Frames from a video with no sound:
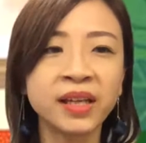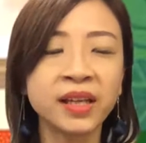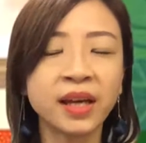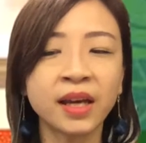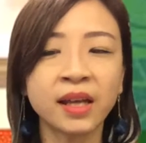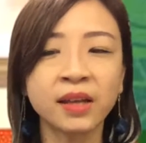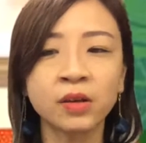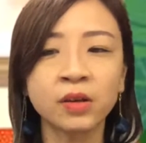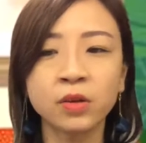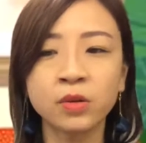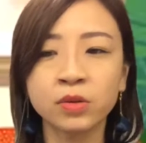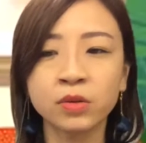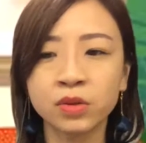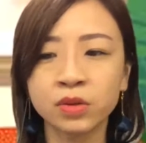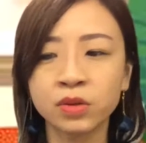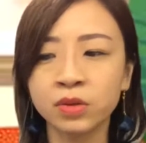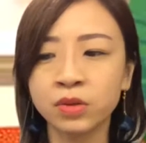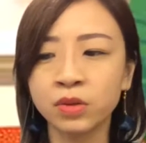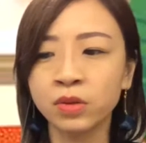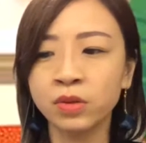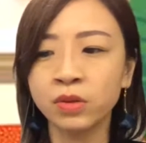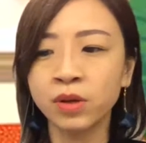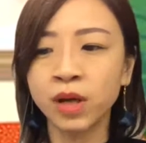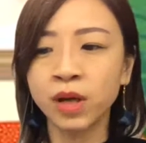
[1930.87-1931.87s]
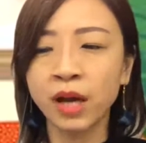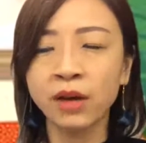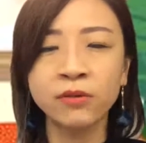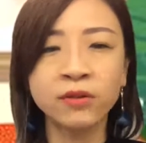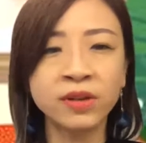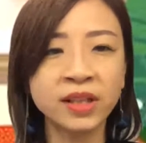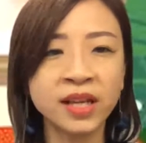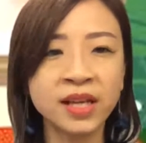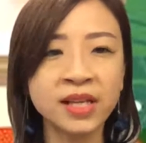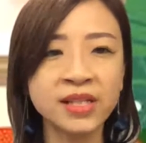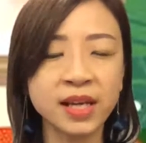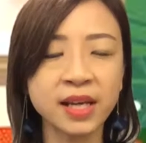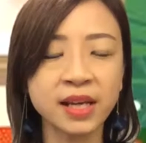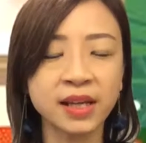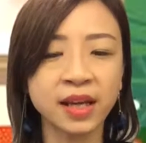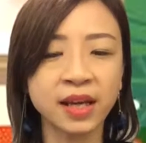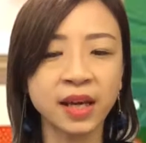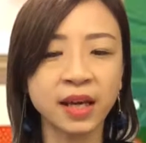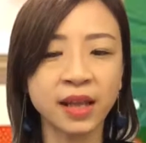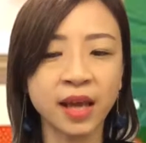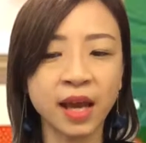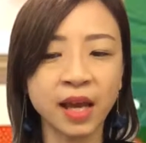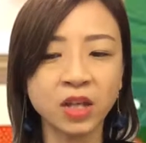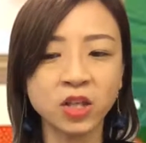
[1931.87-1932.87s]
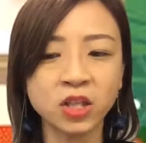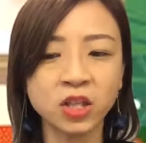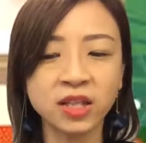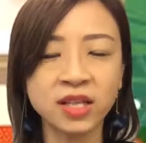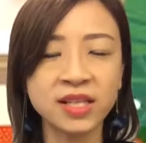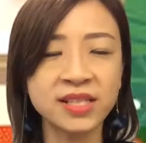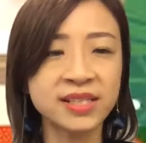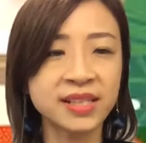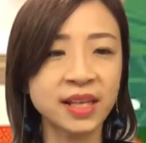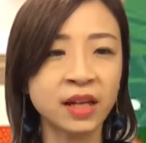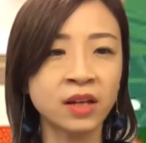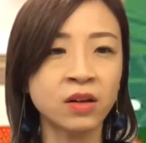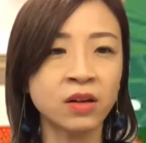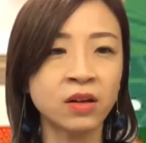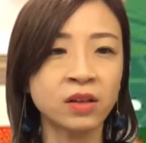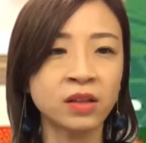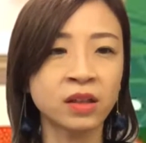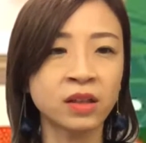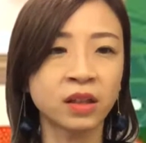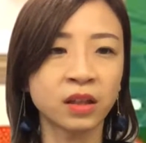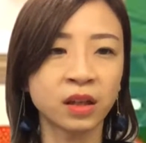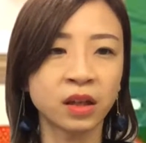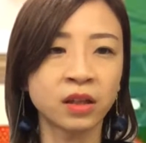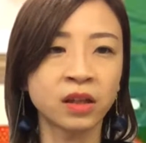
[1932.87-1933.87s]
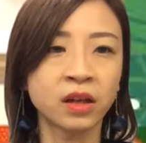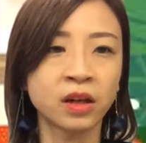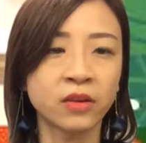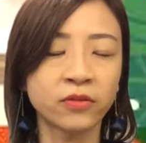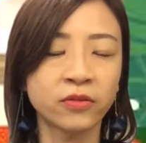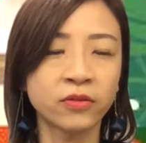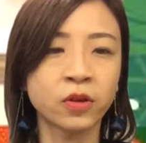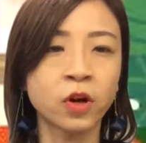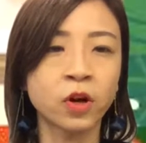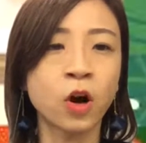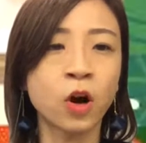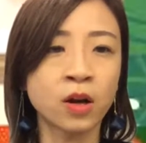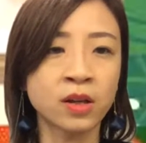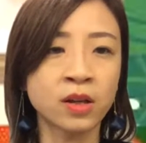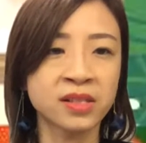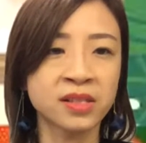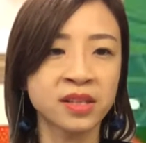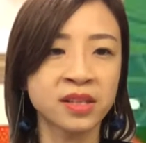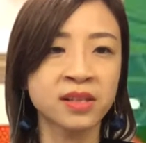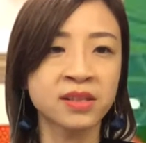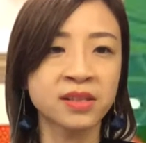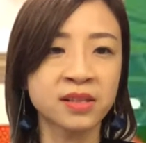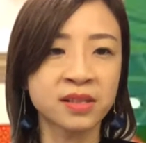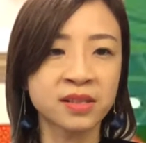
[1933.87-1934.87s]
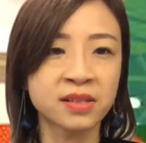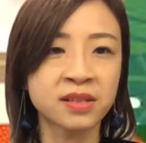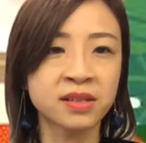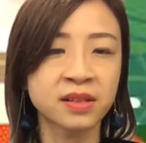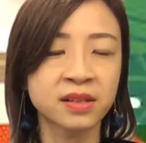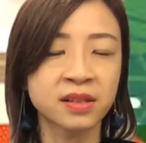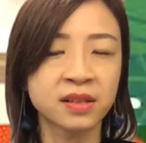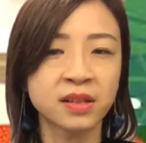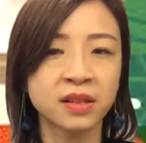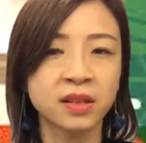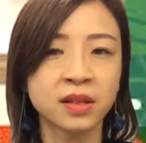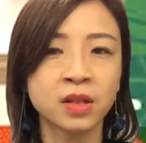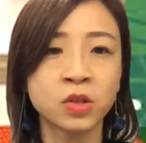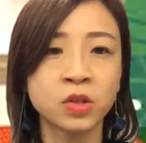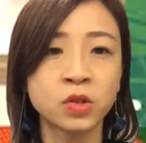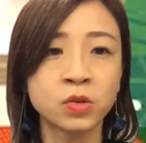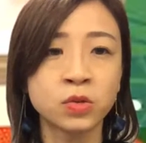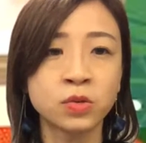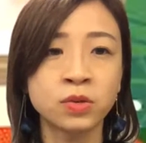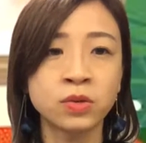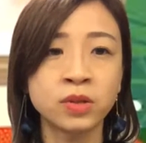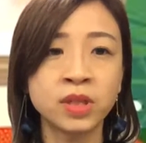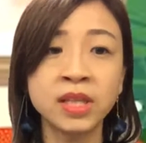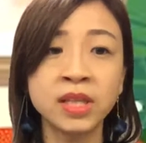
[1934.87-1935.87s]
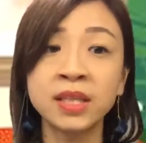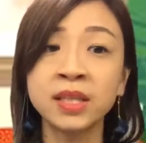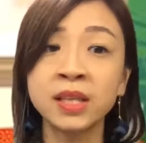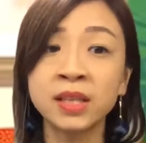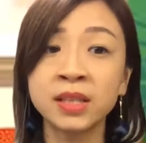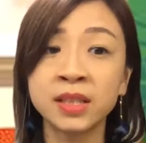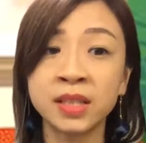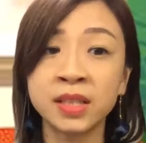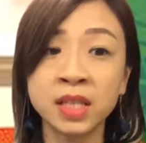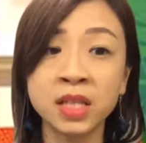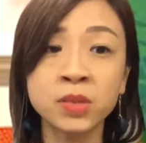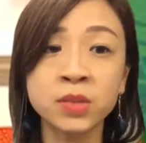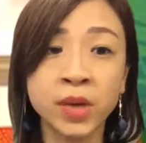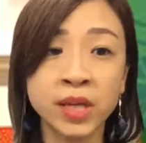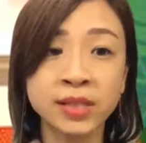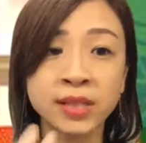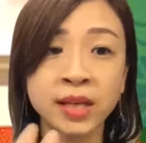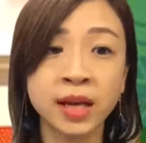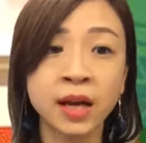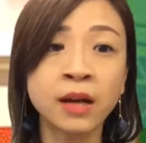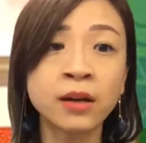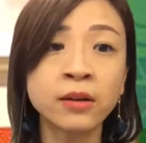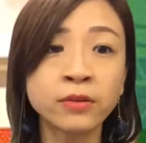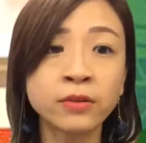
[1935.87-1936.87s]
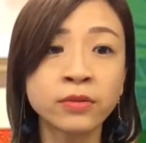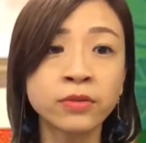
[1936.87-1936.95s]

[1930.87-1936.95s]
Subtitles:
and also I realized I can actually sign on a lot of courses to either teach myself,